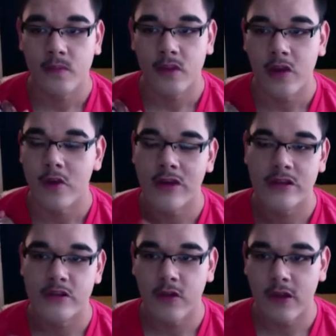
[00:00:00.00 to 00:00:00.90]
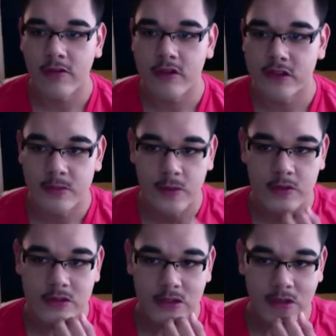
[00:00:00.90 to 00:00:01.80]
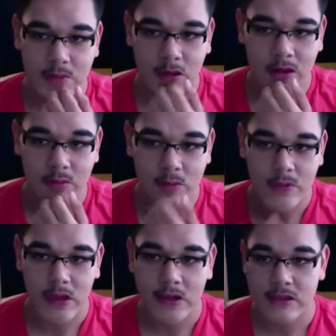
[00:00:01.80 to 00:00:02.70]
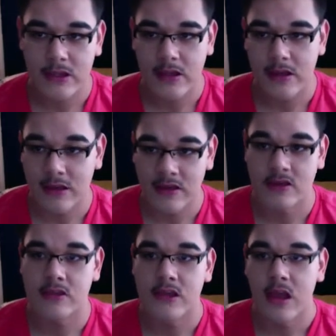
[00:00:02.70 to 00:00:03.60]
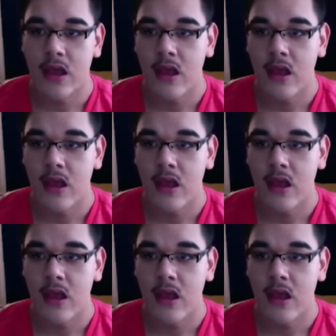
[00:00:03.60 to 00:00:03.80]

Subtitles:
You know, each fragrance is supposed to embody what Beyonce is.